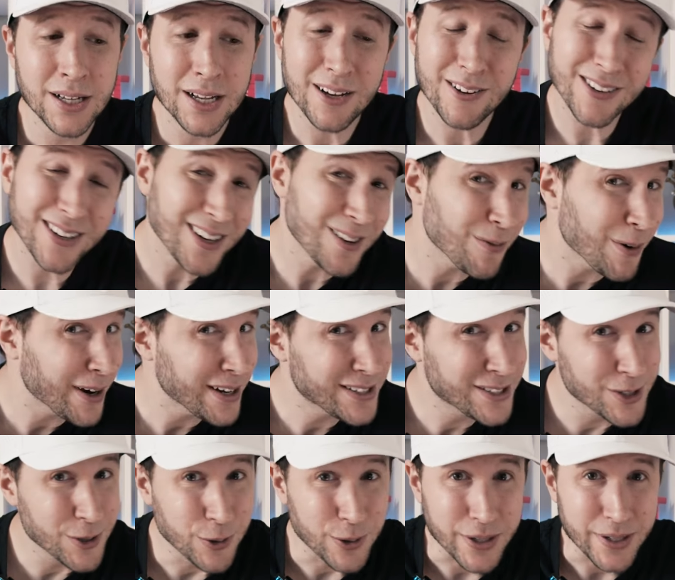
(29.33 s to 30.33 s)
I'll come
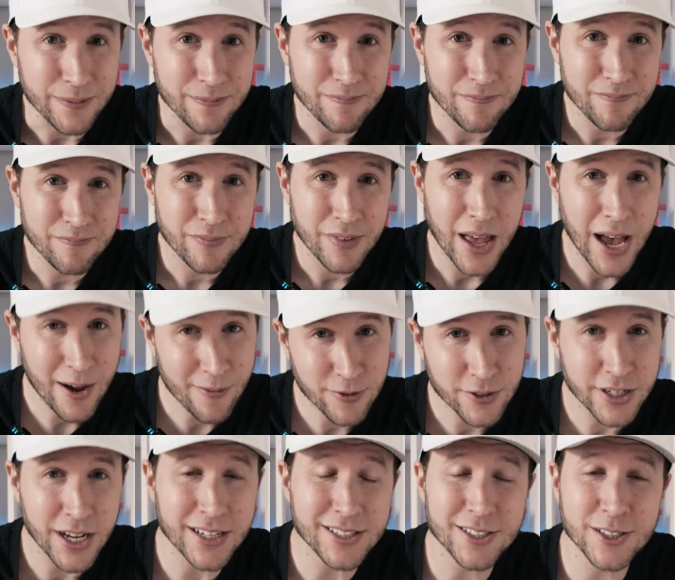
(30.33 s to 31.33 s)
right to it.
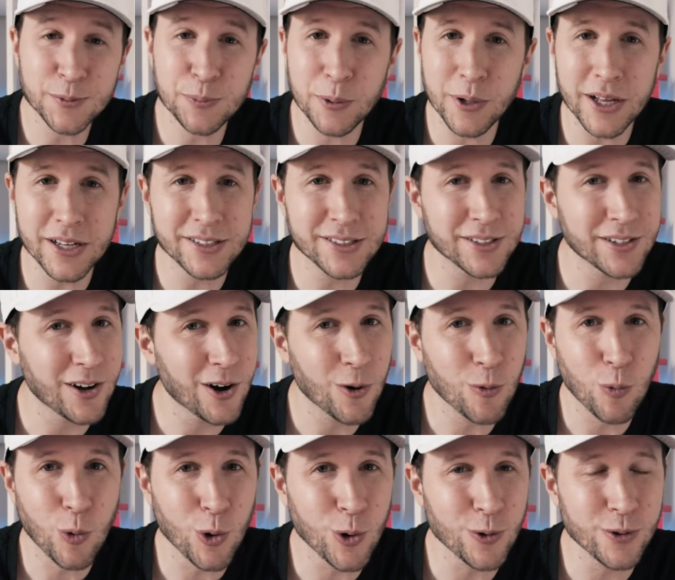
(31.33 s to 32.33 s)
Advertising's place in
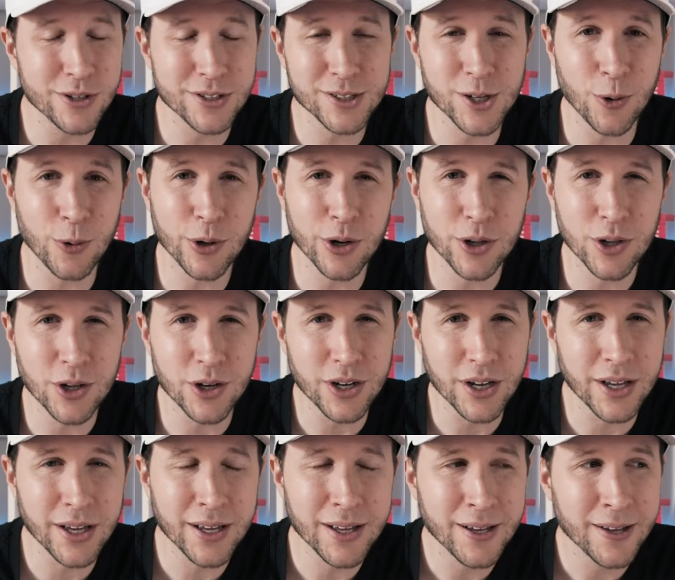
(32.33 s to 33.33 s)
our world is going to
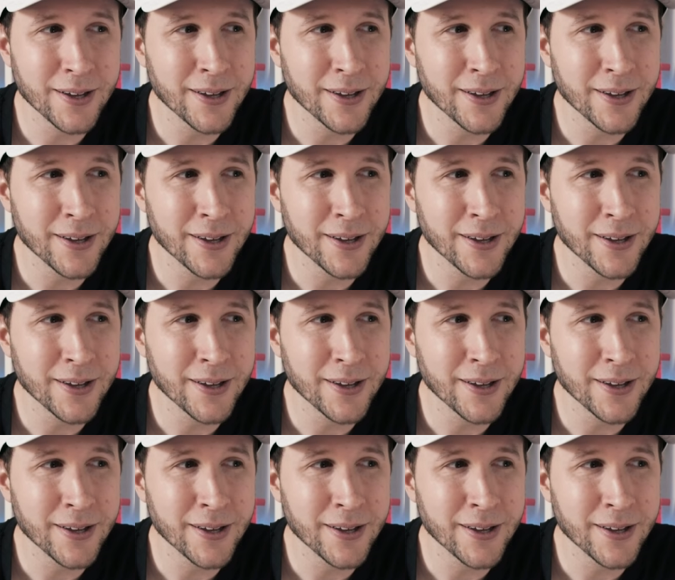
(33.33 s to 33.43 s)
look